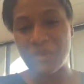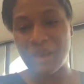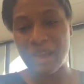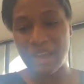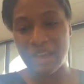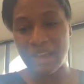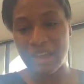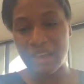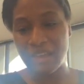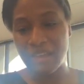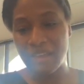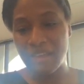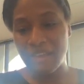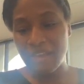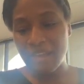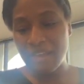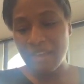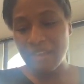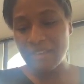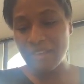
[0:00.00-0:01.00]
away,
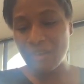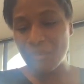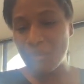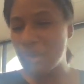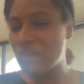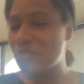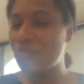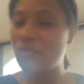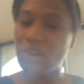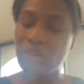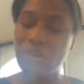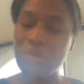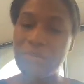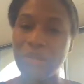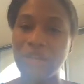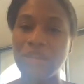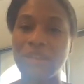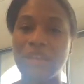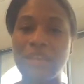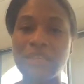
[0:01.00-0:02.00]
there weren't very
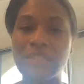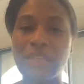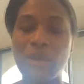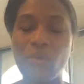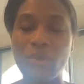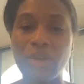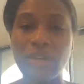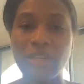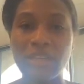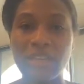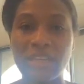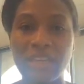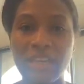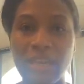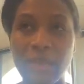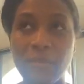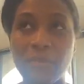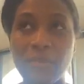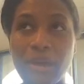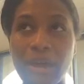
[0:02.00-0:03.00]
many things I wanted to
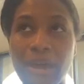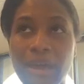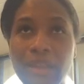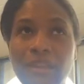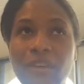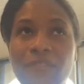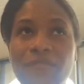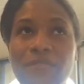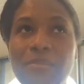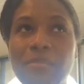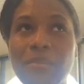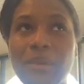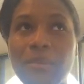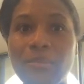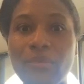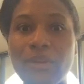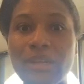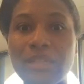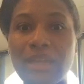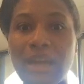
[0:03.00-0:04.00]
keep. I love the
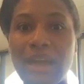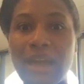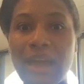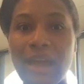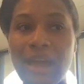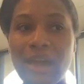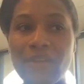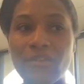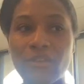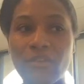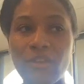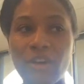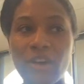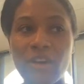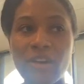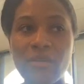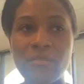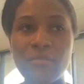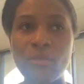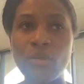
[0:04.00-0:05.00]
memories I have of
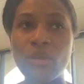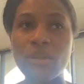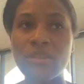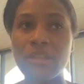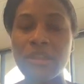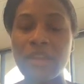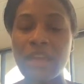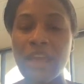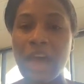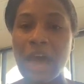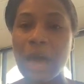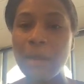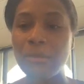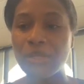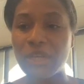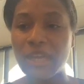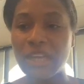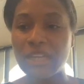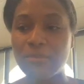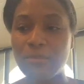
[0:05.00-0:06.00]
her more than the
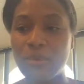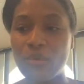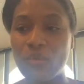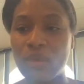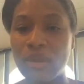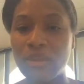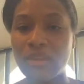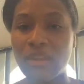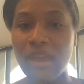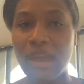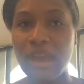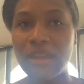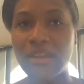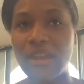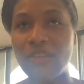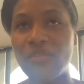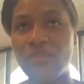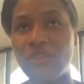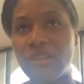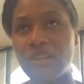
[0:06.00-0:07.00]
objects, but one thing I
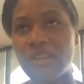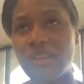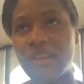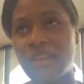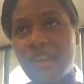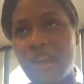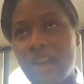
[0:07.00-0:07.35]
definitely